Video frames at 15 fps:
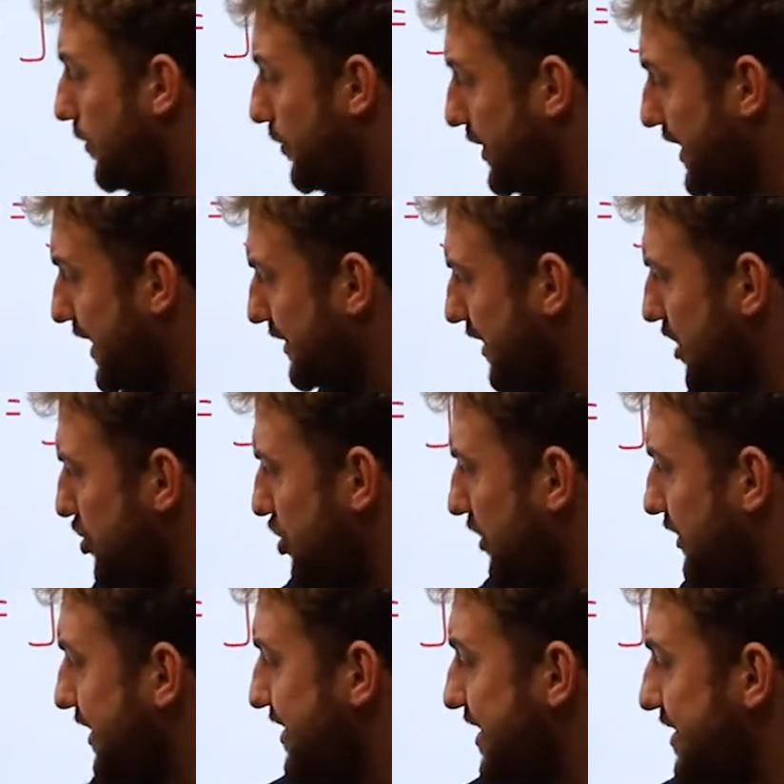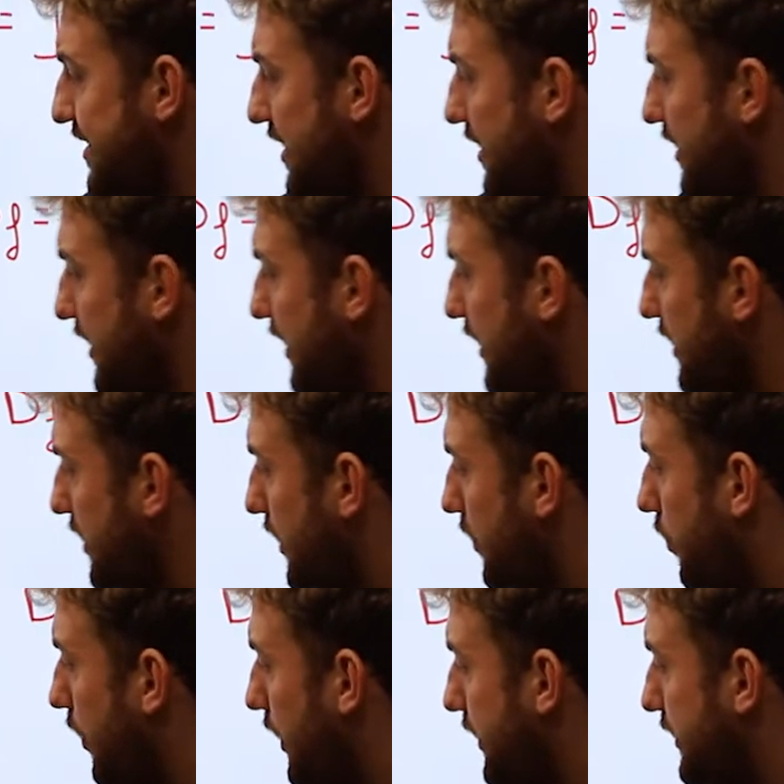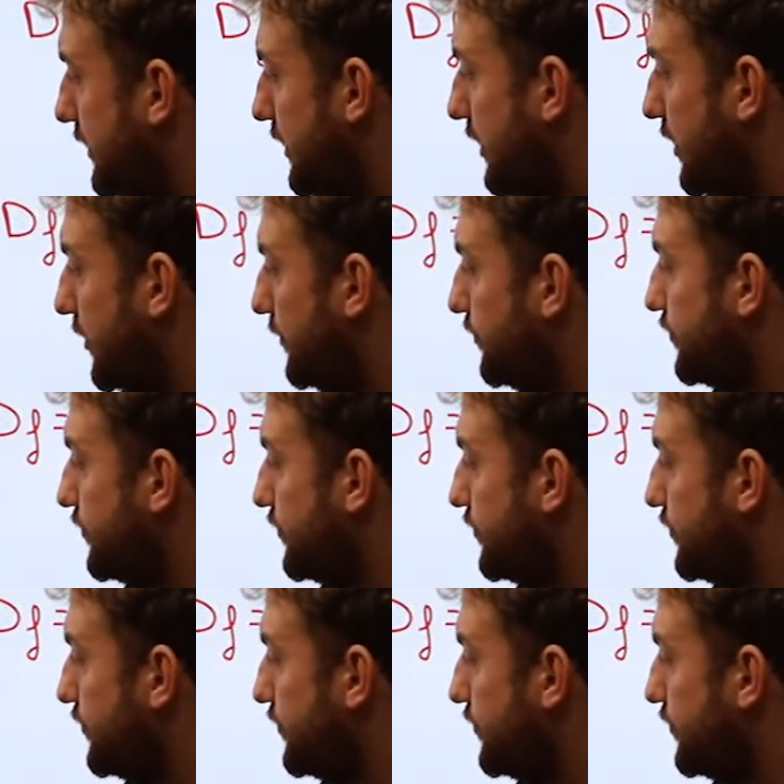Pay attention, this is an inequality.